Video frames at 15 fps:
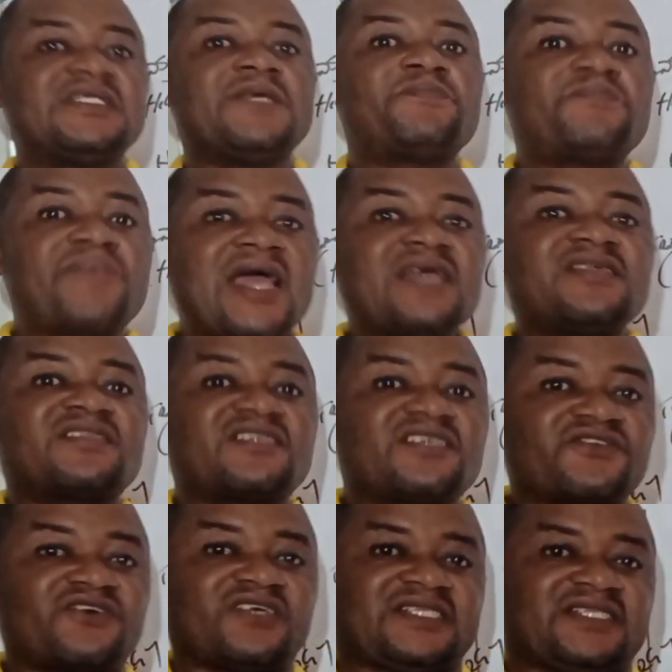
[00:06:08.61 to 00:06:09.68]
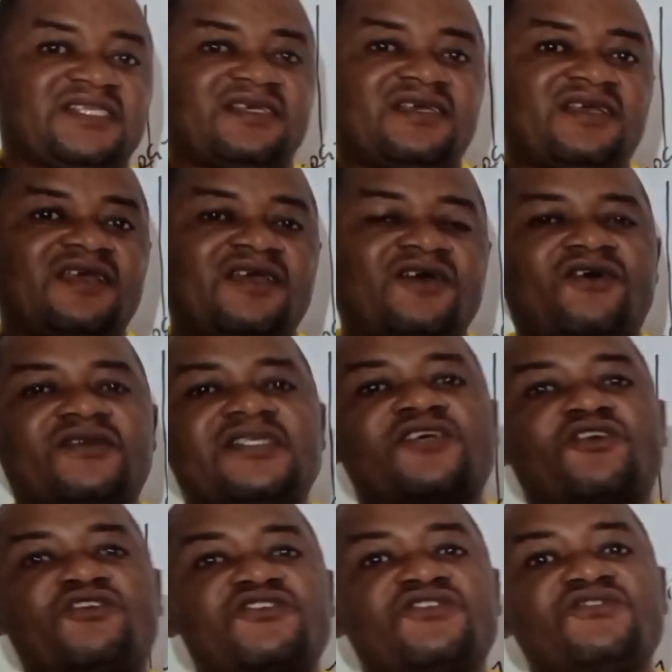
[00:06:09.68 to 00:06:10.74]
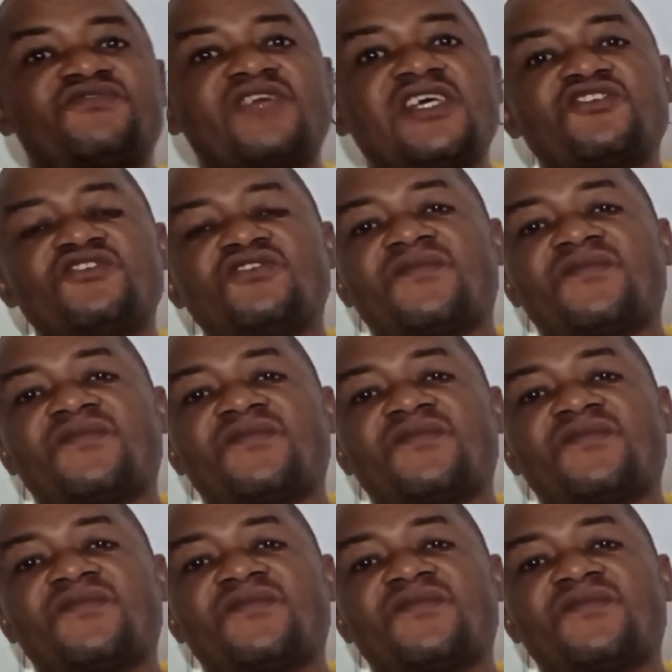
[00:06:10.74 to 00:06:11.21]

depends seriously on the concentration